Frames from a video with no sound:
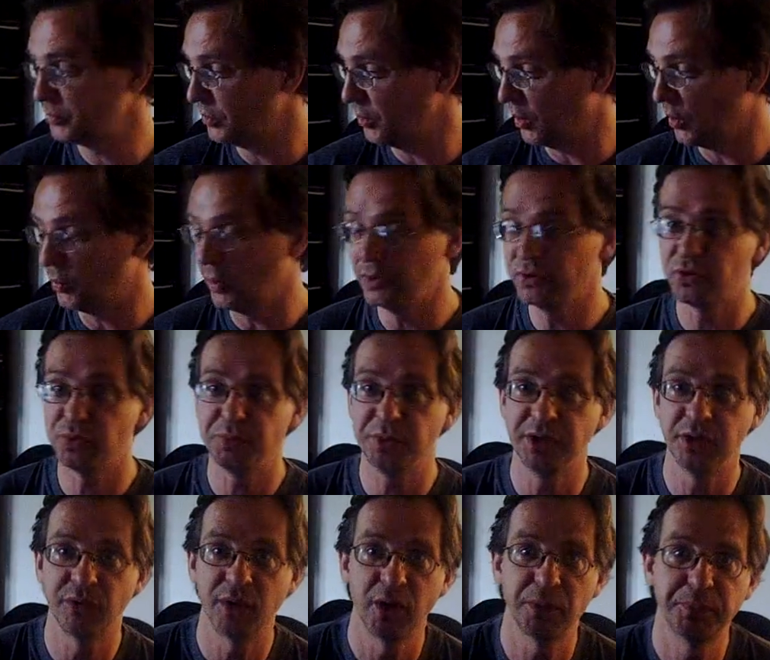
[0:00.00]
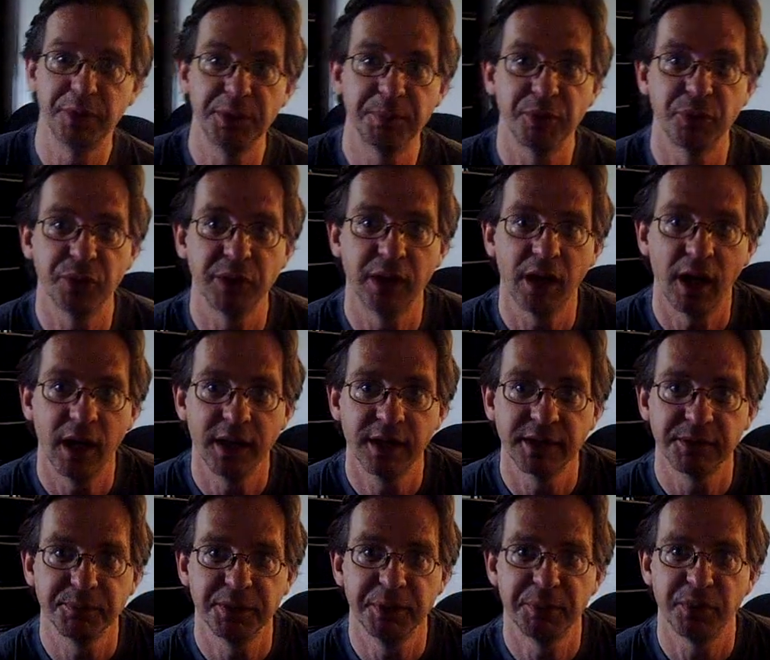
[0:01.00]
We all want to be around people we like
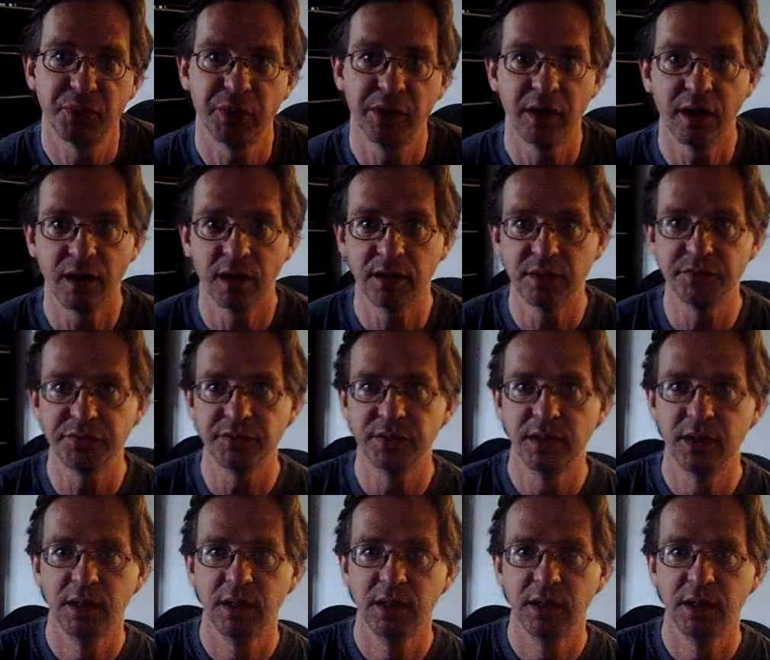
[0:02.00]
and people we love.